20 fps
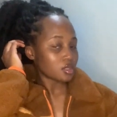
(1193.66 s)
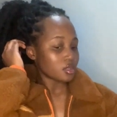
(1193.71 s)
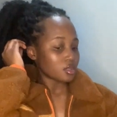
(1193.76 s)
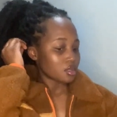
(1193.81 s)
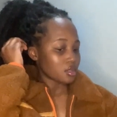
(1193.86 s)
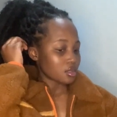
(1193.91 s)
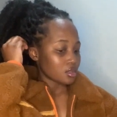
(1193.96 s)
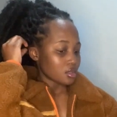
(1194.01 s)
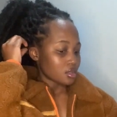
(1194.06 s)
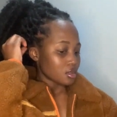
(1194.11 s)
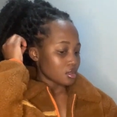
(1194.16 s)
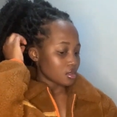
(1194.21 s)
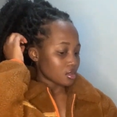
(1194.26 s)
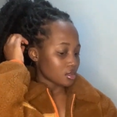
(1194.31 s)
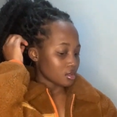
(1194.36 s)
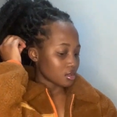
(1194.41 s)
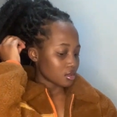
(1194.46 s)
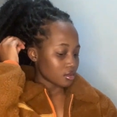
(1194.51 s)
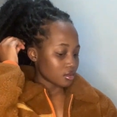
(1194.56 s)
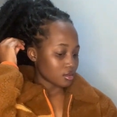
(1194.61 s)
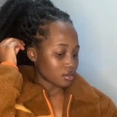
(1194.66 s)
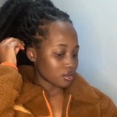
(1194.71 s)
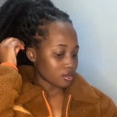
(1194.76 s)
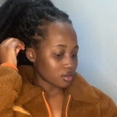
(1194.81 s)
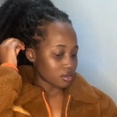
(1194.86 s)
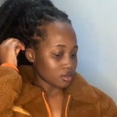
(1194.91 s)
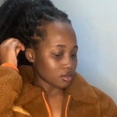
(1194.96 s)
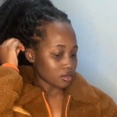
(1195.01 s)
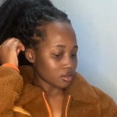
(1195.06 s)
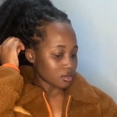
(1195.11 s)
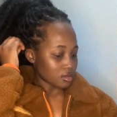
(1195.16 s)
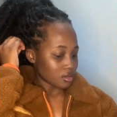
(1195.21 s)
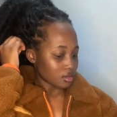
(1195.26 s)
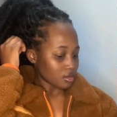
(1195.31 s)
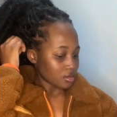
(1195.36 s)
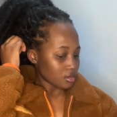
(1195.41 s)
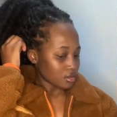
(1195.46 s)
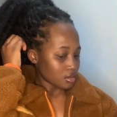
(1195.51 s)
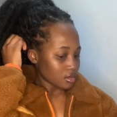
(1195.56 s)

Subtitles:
(no one is talking)